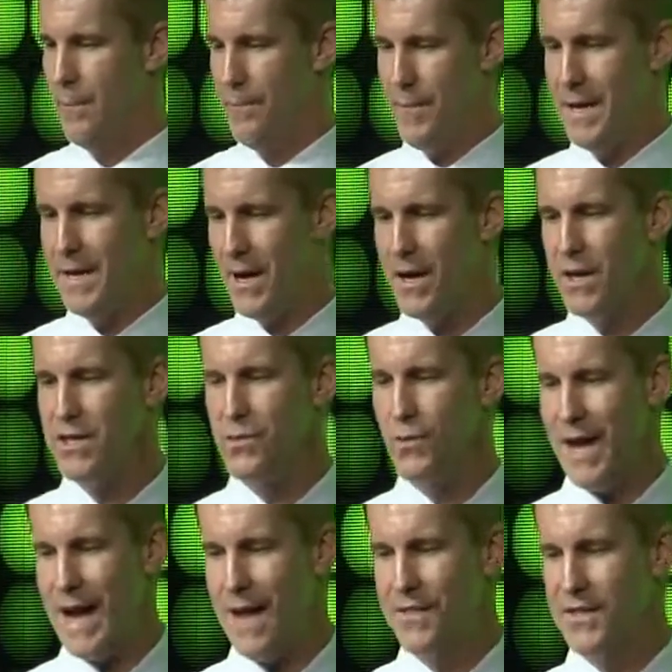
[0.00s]
Because
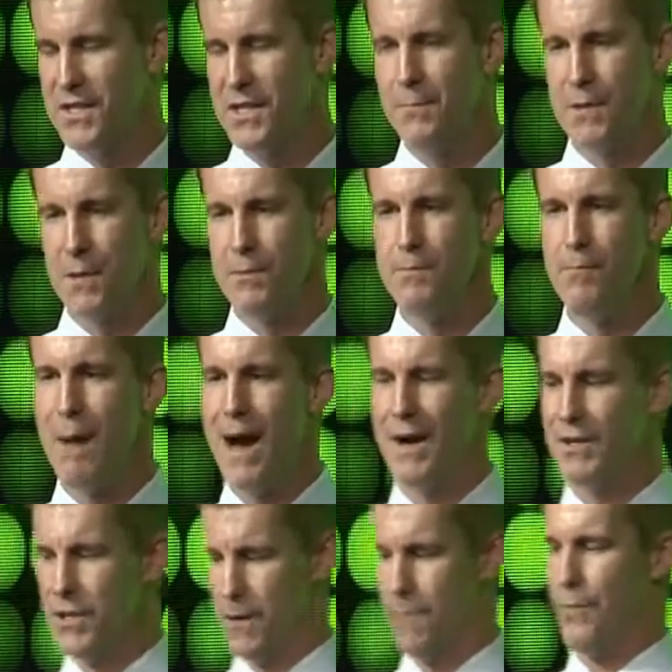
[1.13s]
we had the symptoms
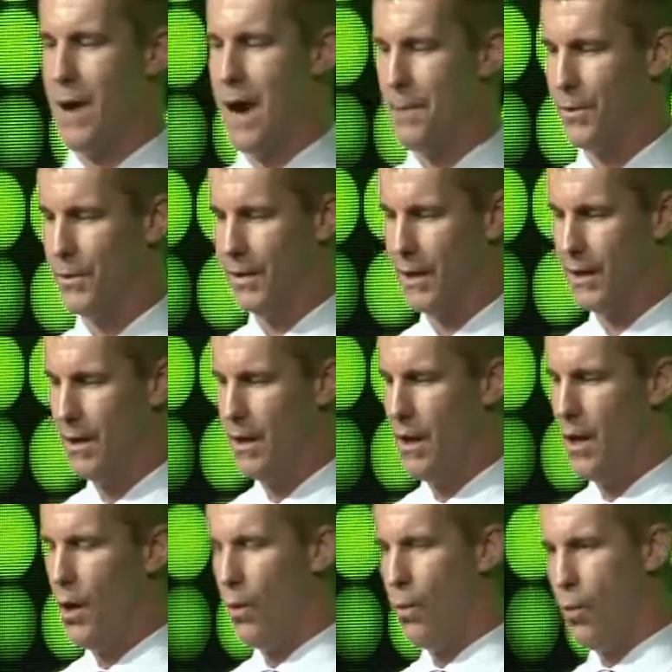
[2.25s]
monitored properly,
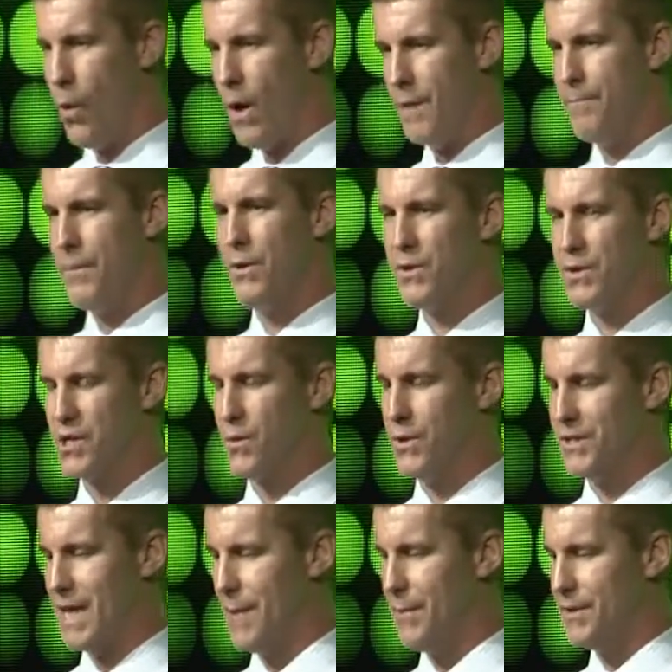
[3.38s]
one person
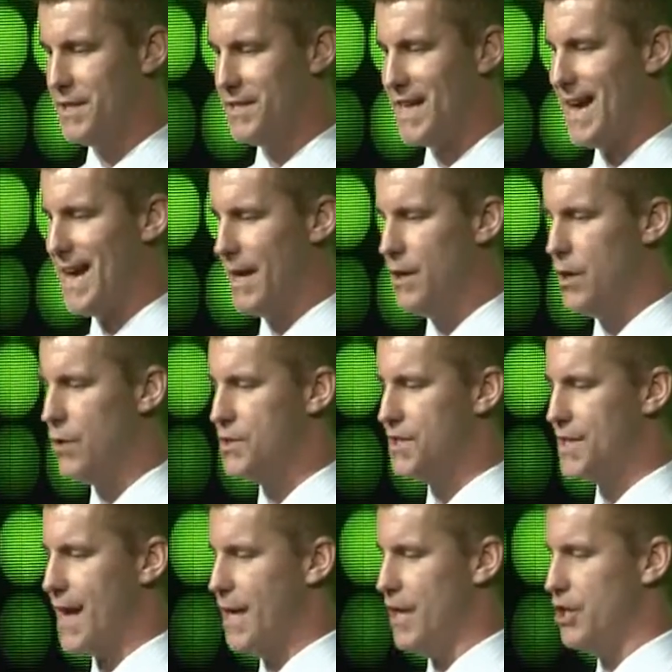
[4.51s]
was able to diagnose
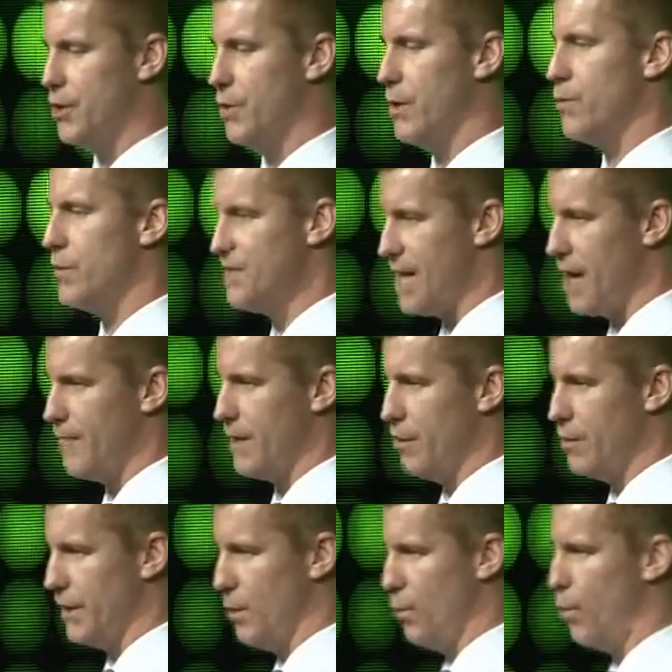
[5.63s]
that issue and resolve it in
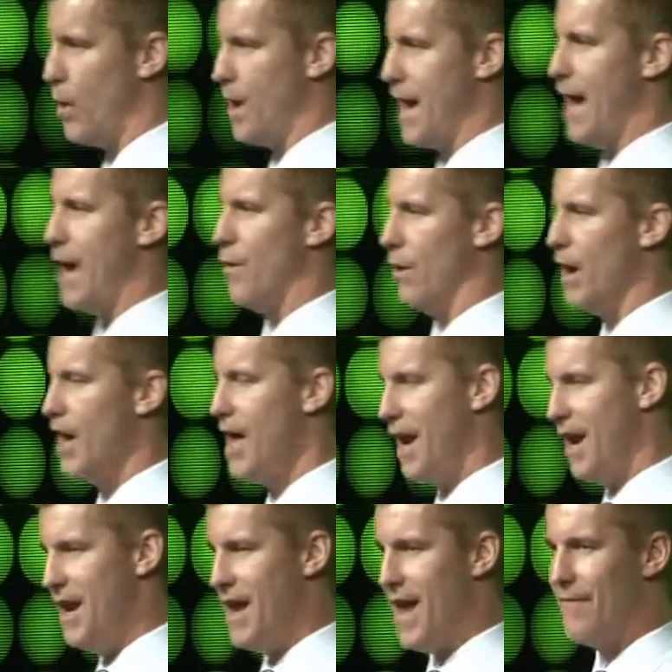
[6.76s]
only 1 hour,
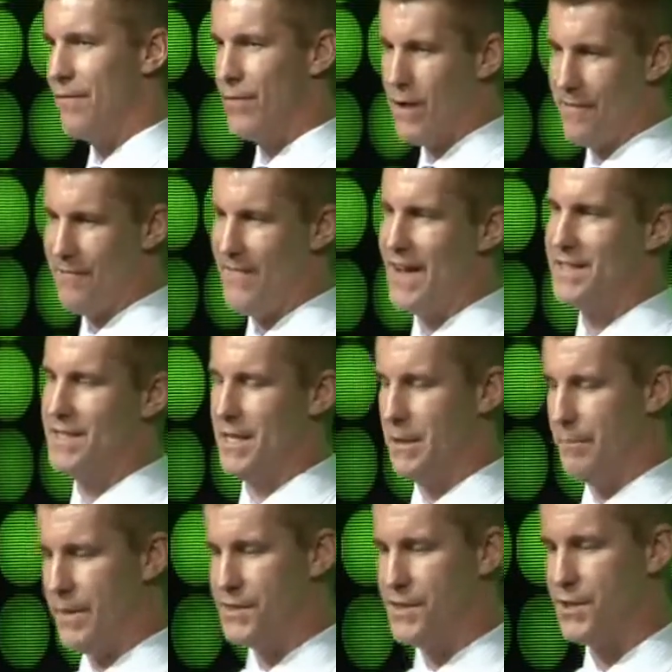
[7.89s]
never affecting the
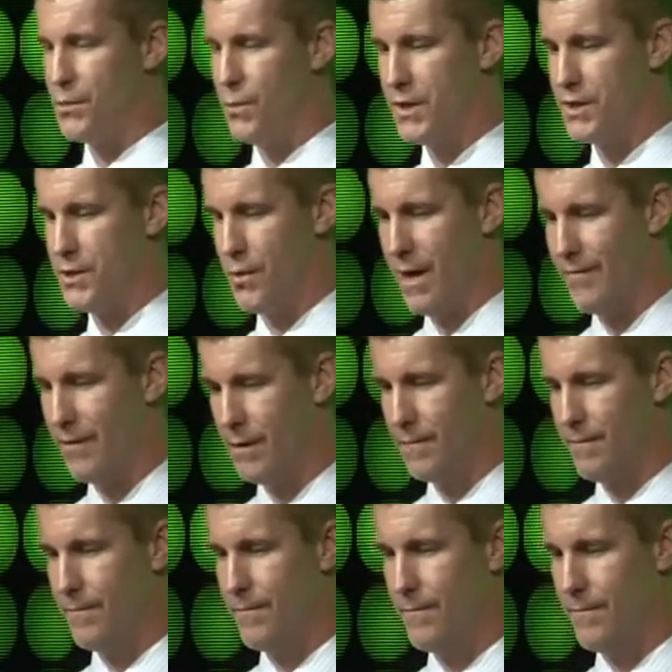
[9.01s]
business whatsoever.
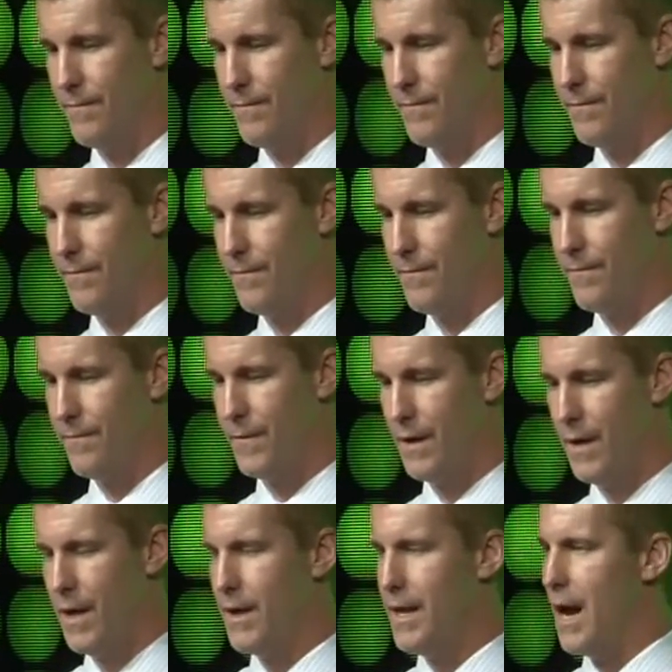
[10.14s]

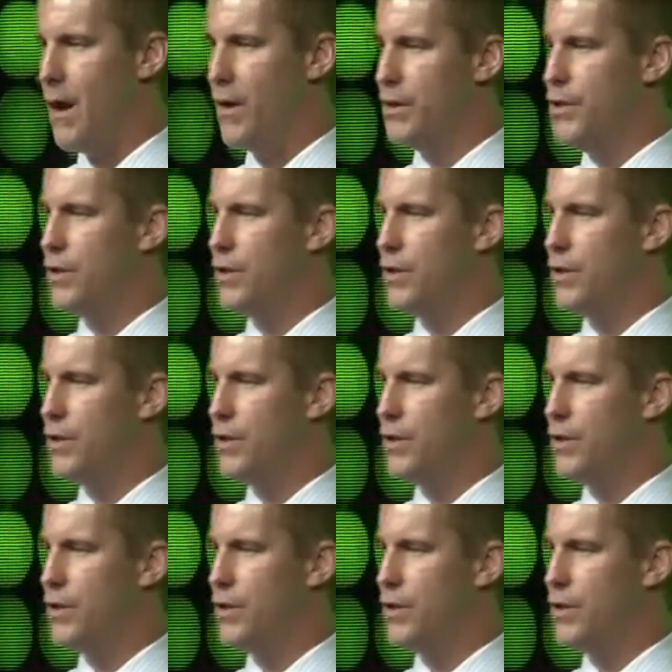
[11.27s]
Now, you